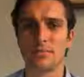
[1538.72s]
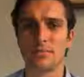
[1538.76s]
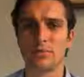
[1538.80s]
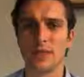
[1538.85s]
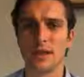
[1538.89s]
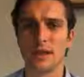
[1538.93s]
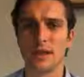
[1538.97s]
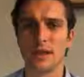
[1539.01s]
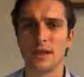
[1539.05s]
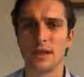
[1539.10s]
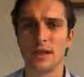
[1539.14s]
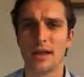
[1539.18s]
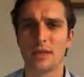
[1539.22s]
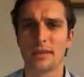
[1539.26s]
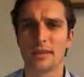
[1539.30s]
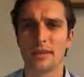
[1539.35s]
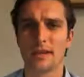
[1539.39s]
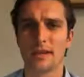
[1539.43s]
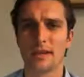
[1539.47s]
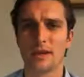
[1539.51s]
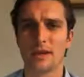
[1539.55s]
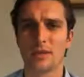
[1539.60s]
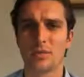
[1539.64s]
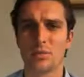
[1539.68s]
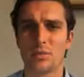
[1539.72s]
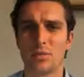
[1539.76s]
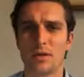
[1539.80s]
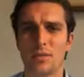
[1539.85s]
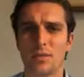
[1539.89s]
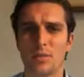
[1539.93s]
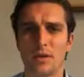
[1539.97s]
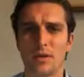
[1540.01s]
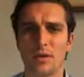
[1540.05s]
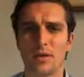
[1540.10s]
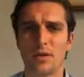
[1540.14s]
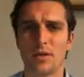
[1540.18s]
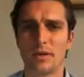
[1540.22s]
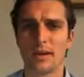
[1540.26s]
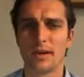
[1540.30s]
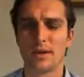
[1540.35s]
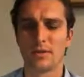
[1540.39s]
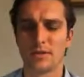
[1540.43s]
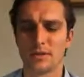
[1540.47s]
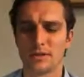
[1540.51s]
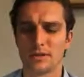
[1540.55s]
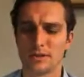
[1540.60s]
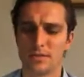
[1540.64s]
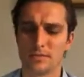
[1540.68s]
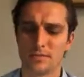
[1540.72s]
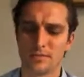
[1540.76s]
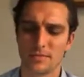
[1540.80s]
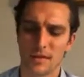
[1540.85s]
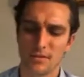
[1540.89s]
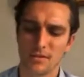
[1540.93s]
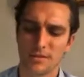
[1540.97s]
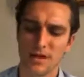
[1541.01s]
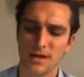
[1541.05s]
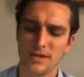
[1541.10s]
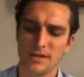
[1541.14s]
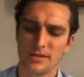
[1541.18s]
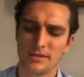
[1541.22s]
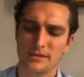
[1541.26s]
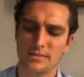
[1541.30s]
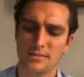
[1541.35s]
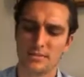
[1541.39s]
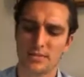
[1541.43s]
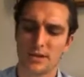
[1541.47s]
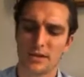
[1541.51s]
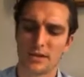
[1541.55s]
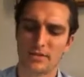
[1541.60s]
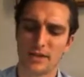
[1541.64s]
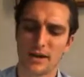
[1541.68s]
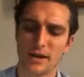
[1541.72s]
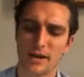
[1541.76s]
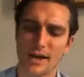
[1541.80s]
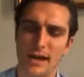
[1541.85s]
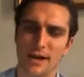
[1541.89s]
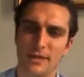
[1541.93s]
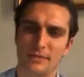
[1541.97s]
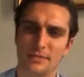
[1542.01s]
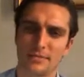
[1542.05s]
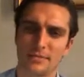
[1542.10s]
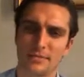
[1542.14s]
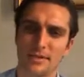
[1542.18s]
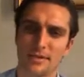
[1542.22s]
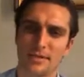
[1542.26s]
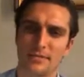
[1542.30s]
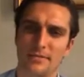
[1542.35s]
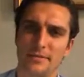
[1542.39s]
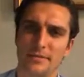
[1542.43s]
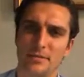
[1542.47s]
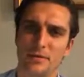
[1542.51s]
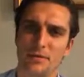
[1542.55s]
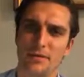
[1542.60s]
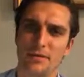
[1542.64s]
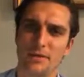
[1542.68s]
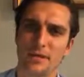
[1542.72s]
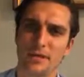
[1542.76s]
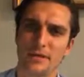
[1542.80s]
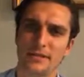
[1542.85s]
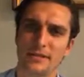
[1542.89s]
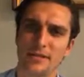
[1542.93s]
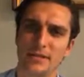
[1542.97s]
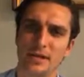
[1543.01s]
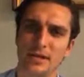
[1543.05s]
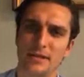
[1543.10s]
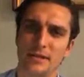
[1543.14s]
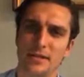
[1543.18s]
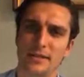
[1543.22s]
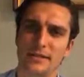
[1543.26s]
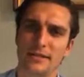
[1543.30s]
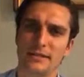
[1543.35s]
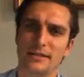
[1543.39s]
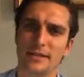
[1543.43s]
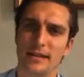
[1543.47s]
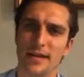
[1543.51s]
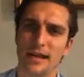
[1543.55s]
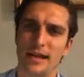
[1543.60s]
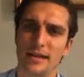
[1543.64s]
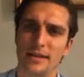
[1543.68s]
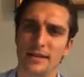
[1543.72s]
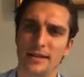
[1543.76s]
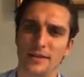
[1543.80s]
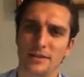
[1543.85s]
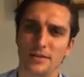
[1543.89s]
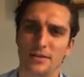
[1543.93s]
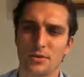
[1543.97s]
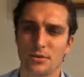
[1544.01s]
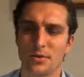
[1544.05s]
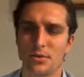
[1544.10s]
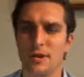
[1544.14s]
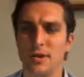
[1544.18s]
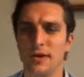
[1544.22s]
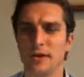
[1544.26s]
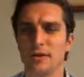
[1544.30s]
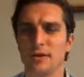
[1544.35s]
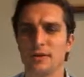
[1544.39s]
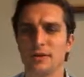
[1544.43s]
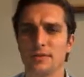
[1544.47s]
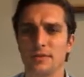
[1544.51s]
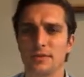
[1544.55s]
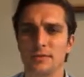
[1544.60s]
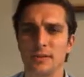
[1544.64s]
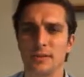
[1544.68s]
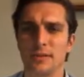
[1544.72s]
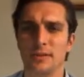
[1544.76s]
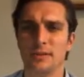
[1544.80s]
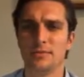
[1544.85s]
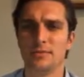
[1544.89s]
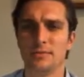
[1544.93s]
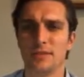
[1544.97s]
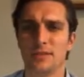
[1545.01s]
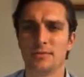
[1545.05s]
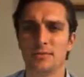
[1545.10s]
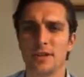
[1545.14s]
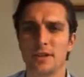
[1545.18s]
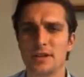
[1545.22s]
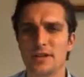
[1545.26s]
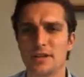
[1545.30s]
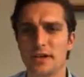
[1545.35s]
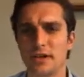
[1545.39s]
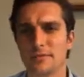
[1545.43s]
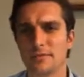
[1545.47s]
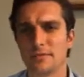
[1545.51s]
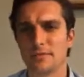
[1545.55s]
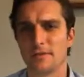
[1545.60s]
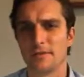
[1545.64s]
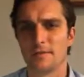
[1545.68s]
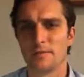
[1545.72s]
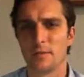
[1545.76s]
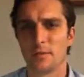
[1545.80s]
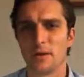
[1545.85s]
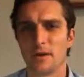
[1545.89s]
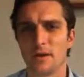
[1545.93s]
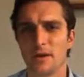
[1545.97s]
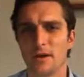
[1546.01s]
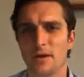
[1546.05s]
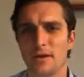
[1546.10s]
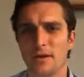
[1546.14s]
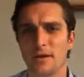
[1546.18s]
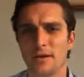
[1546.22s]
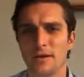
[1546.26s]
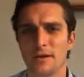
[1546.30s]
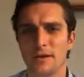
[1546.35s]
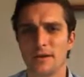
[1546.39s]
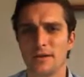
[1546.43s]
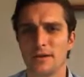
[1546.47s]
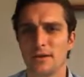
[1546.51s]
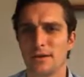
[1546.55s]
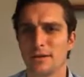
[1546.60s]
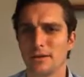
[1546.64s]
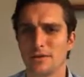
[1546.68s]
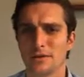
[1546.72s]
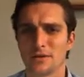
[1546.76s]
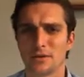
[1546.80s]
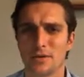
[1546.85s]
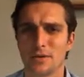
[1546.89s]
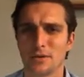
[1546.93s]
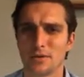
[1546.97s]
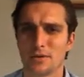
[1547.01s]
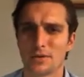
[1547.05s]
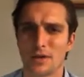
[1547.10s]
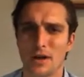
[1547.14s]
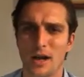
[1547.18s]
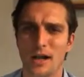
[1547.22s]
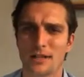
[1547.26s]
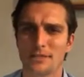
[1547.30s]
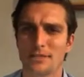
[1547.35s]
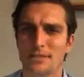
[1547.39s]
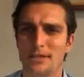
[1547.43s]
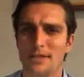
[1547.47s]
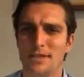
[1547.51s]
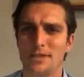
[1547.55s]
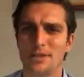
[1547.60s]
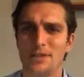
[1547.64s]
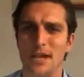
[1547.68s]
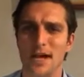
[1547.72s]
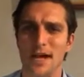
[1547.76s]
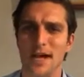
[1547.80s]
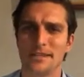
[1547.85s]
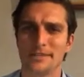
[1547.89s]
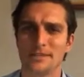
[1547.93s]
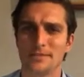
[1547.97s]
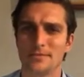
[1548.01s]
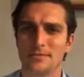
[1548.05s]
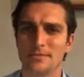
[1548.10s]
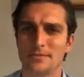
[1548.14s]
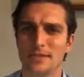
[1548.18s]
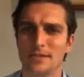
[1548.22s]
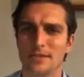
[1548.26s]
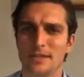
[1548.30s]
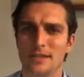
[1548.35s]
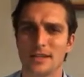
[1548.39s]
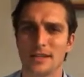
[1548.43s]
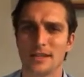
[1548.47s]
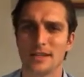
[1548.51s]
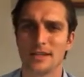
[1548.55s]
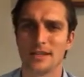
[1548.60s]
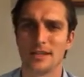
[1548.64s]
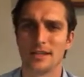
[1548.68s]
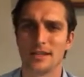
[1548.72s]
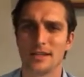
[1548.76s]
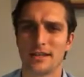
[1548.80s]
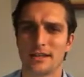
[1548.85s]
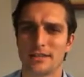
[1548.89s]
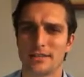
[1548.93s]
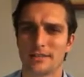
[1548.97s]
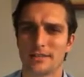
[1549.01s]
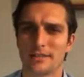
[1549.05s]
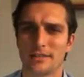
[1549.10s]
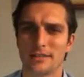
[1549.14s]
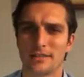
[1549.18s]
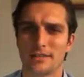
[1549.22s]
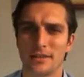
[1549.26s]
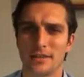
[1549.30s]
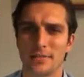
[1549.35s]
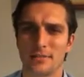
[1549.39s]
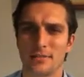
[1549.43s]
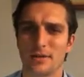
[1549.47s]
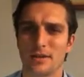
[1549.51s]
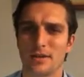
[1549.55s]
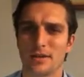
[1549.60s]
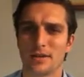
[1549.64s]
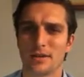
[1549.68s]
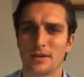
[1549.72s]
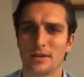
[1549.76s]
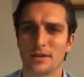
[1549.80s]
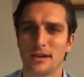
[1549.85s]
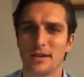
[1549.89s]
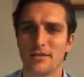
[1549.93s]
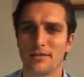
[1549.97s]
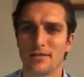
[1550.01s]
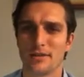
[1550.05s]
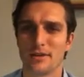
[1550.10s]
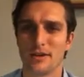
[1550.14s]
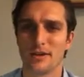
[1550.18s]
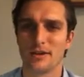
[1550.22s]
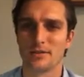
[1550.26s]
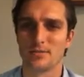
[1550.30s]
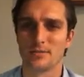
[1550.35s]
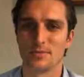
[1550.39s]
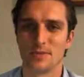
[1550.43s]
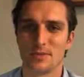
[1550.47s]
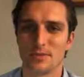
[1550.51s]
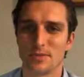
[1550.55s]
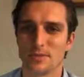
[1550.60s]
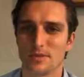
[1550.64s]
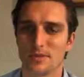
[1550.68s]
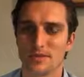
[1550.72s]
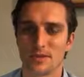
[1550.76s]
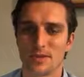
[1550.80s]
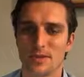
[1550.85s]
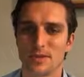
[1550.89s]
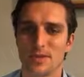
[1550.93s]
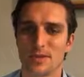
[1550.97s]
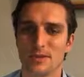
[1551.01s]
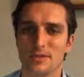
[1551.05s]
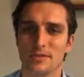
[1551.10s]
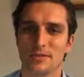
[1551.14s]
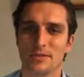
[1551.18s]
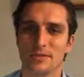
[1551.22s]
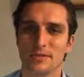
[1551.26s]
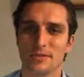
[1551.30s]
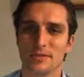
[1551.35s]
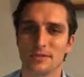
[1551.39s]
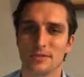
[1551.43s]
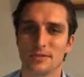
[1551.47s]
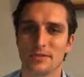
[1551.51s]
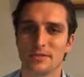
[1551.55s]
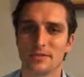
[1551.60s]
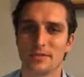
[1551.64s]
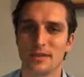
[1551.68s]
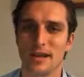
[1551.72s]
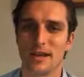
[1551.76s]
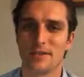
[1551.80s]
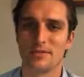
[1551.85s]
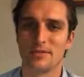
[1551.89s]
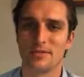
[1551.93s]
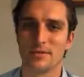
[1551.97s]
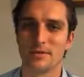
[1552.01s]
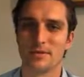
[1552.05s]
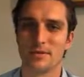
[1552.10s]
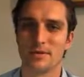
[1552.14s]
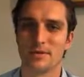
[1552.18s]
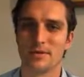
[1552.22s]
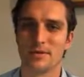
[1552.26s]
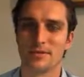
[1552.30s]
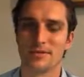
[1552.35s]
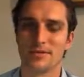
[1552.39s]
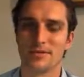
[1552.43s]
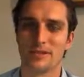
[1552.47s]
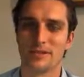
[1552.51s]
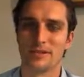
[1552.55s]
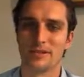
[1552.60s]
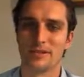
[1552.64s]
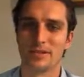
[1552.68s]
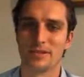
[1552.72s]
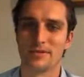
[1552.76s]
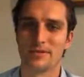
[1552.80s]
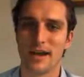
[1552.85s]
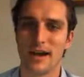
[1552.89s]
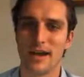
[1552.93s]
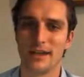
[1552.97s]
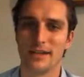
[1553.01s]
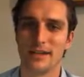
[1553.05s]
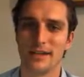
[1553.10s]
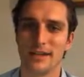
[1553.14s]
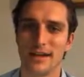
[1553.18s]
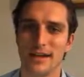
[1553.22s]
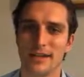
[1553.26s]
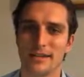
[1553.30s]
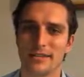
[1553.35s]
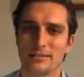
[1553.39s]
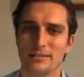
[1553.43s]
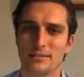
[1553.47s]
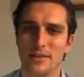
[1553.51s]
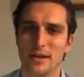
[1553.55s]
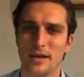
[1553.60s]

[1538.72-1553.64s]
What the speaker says: point. And I'll add one more thing, which I'm reading this book right now. It's a bit of an oldie. It's called Inside the Tornado, book by Jeffrey Moore. He also wrote Crossing the Chasm, which I think is a book that every entrepreneur has heard of or read from the good old Silicon Valley days. But